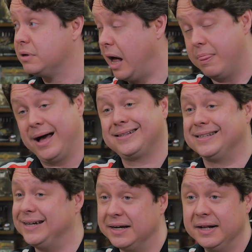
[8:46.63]
And that's
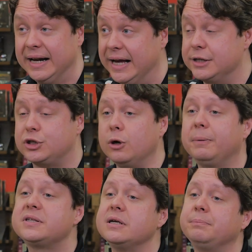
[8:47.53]
it. It's
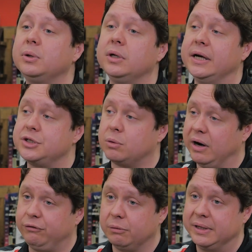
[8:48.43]
super simple, and it's
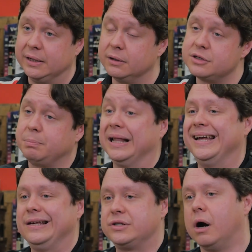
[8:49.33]
great for beginners
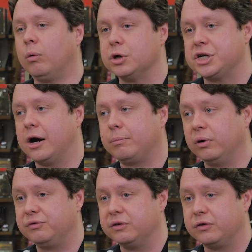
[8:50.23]
playing Star Wars
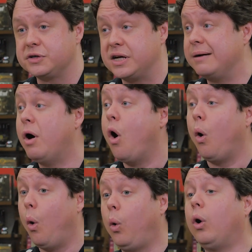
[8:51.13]
Shatterpoint for the first time,
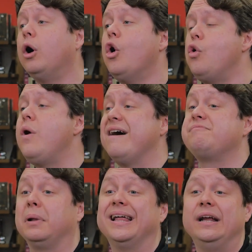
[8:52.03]
or who
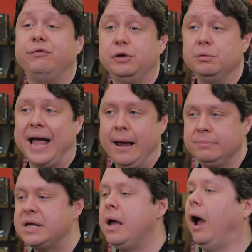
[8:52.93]
have played a few
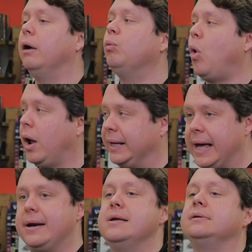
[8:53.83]
games and want to
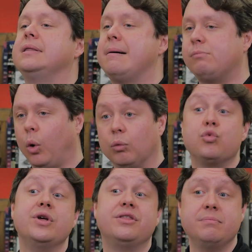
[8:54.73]
get into that more
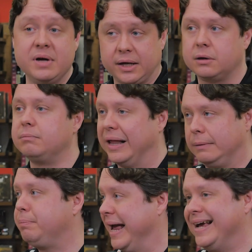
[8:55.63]
rhythmic
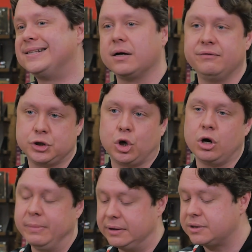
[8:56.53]
pace of a
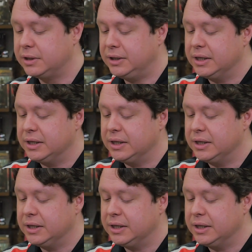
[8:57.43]
tournament.